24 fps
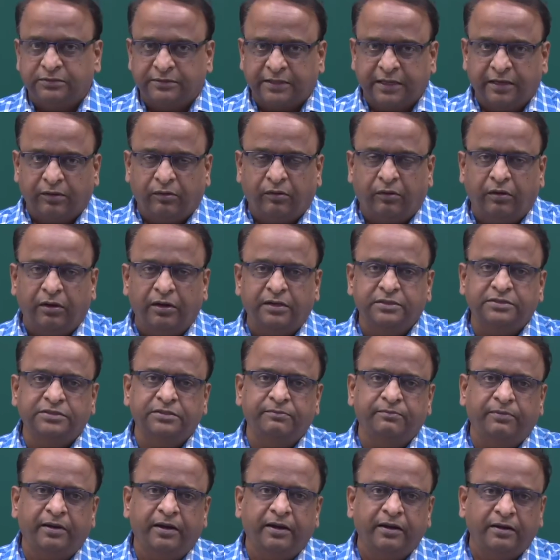
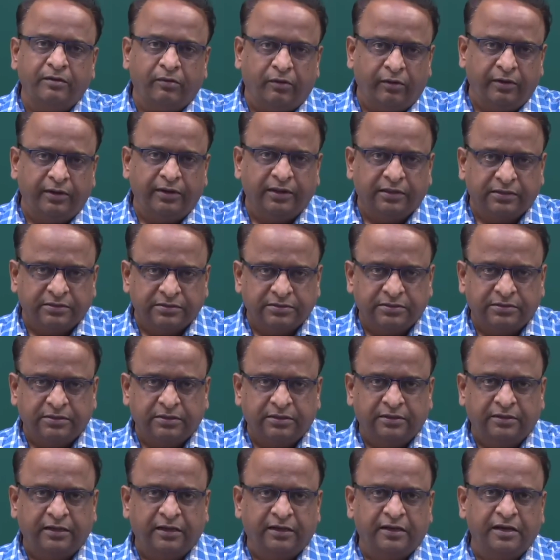psychology behind audience,
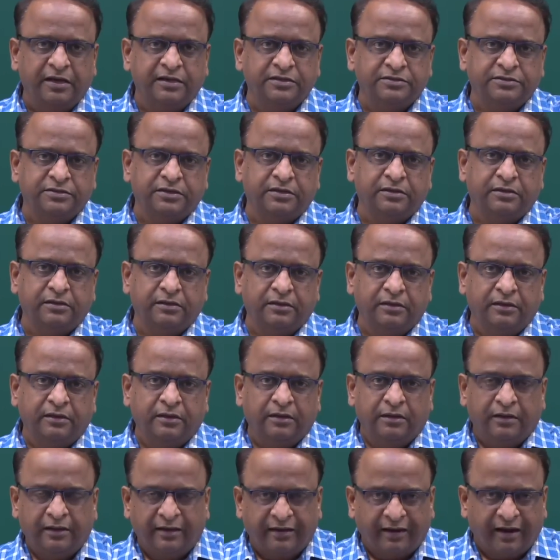the attention
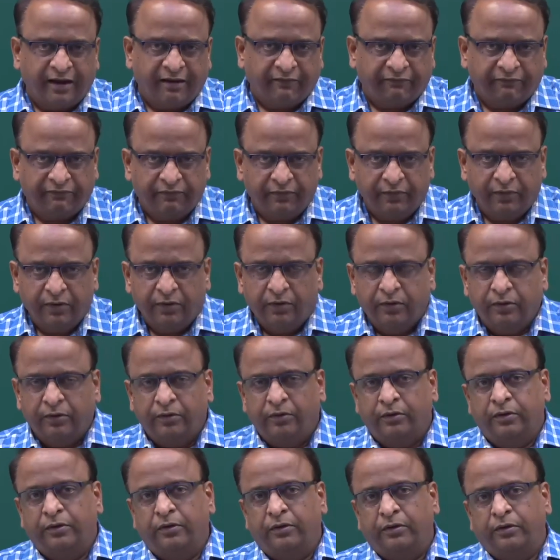graph,
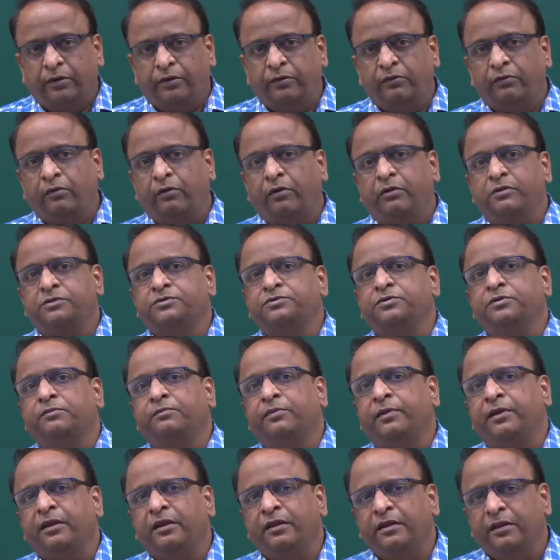you will also
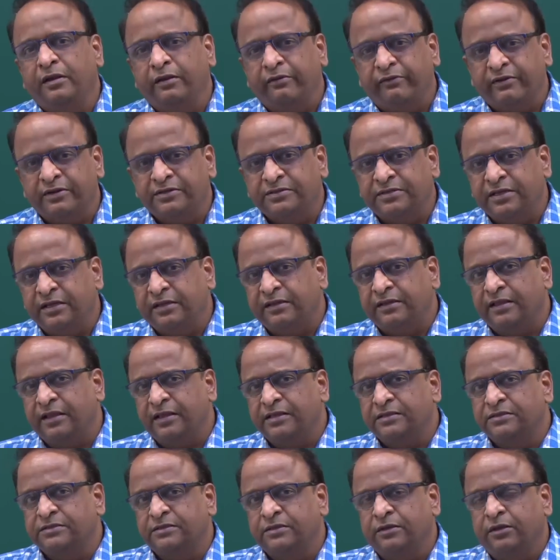bring in interesting
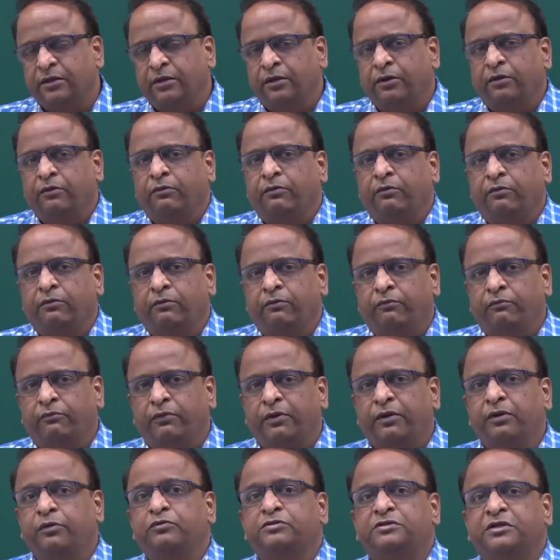things
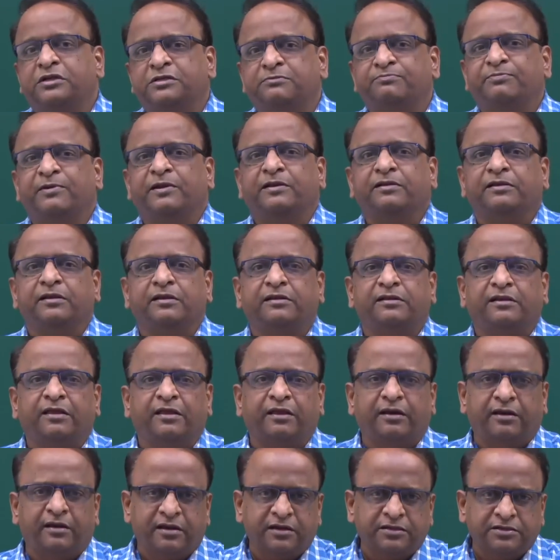when you suspect that
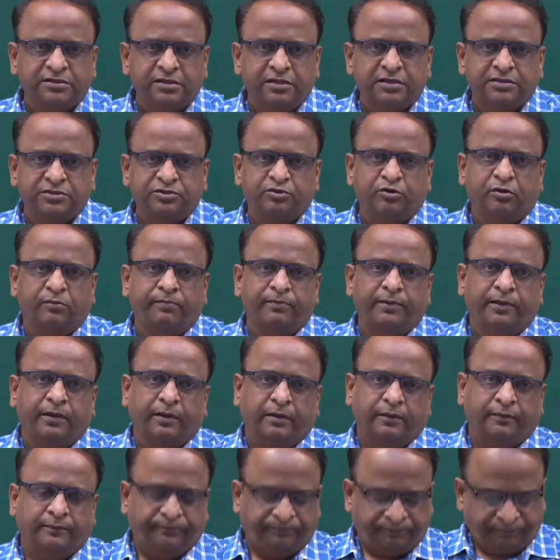their attention is
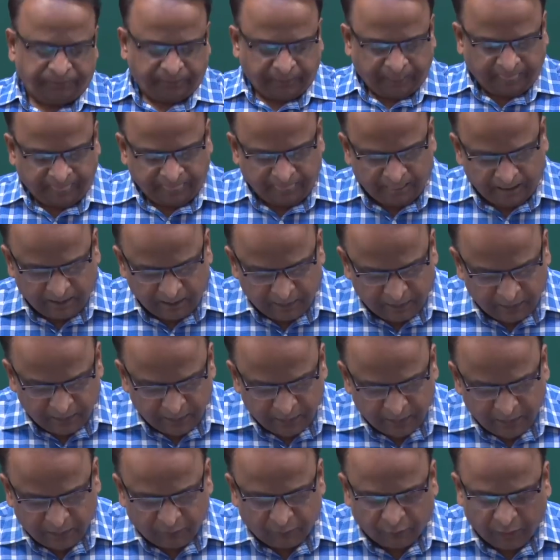dropping.
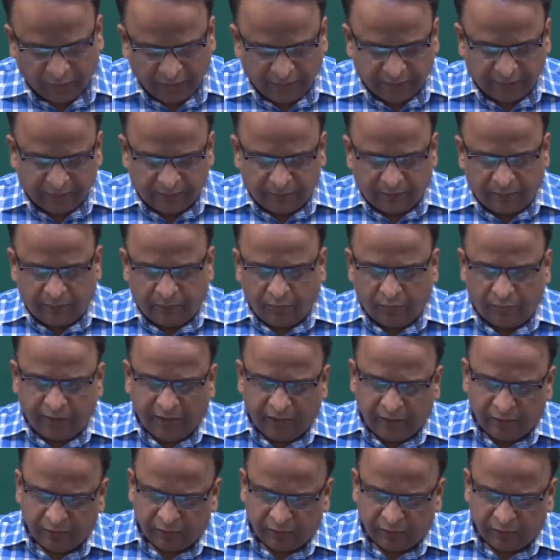One, look